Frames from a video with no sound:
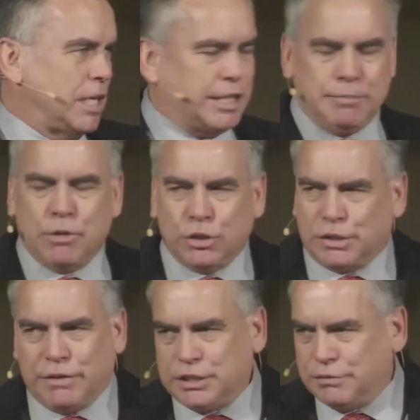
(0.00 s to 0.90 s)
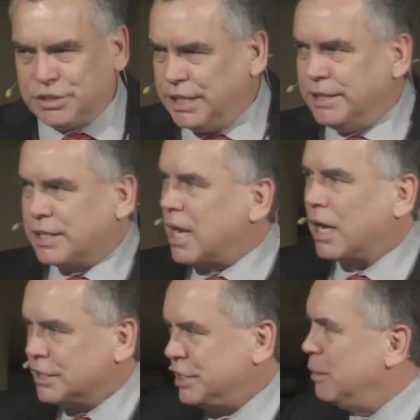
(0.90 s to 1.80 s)
I think most of us have seen the
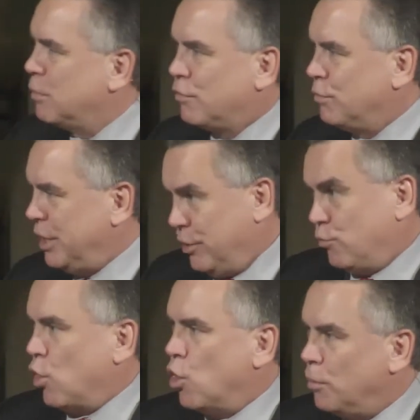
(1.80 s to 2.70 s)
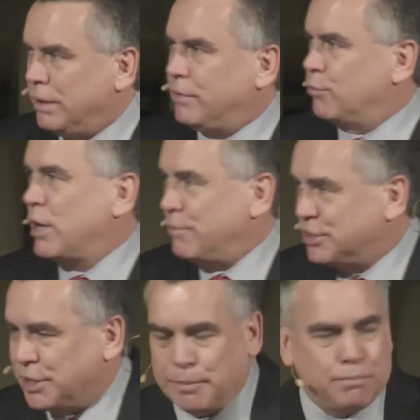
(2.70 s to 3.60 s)
Colosseum of, in Rome, even if we
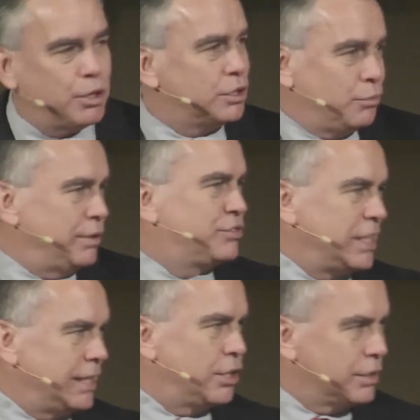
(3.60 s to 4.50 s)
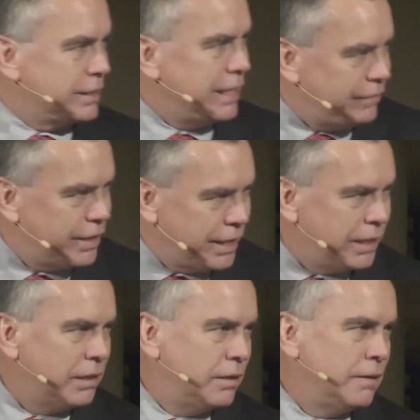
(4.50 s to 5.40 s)
haven't seen it in person, we've seen it on
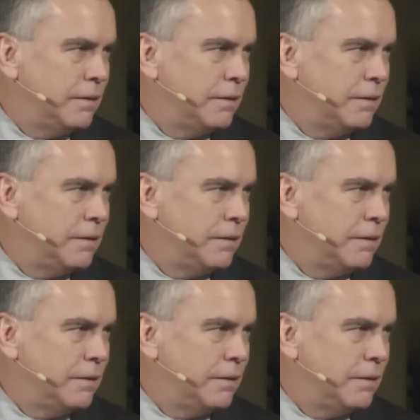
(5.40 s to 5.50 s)
TV.